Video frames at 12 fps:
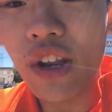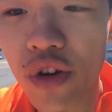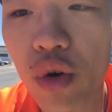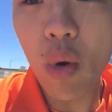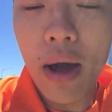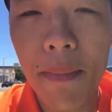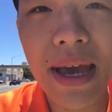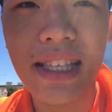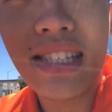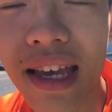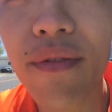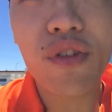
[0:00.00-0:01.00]
another
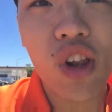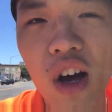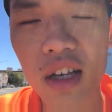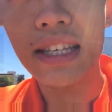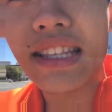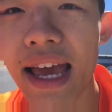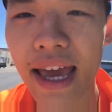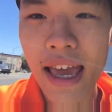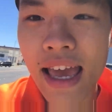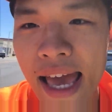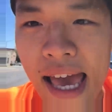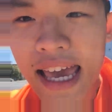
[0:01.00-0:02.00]
one-man team vlog. Today
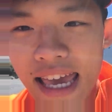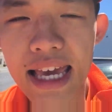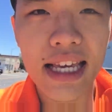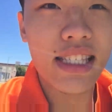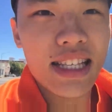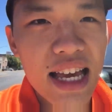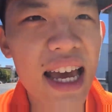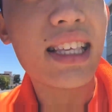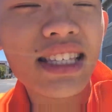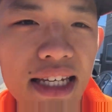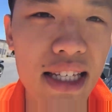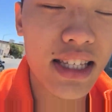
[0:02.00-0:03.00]
is the
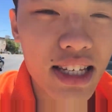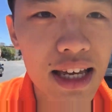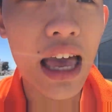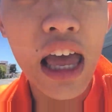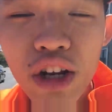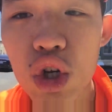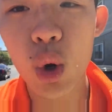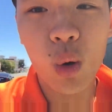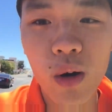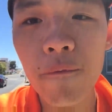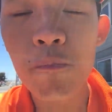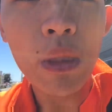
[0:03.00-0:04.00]
AT&T
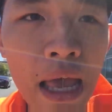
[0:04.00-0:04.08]
tour,